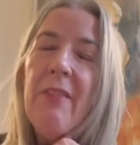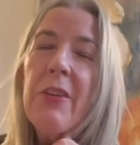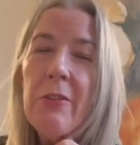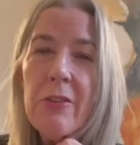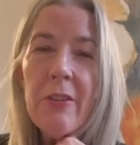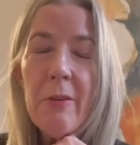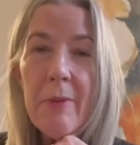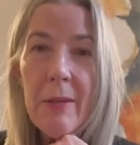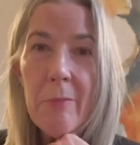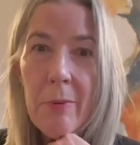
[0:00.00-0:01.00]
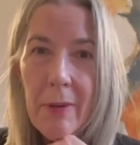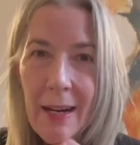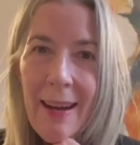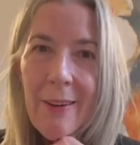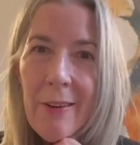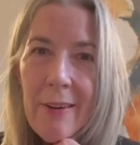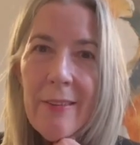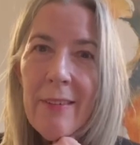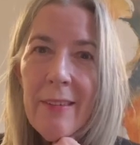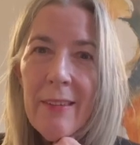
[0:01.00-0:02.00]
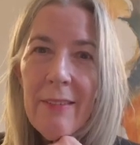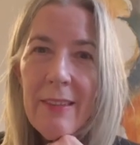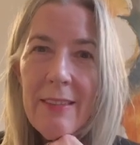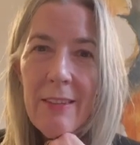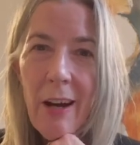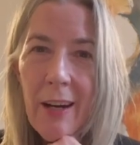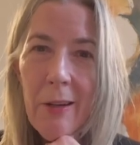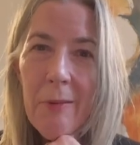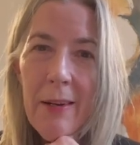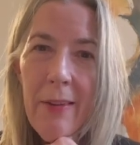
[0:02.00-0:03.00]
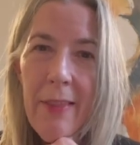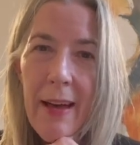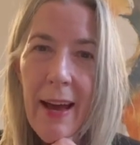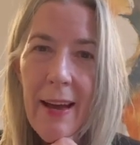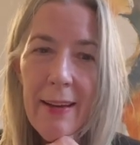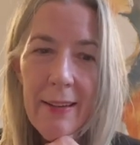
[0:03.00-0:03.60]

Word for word: You should have been proud. Let's talk about that.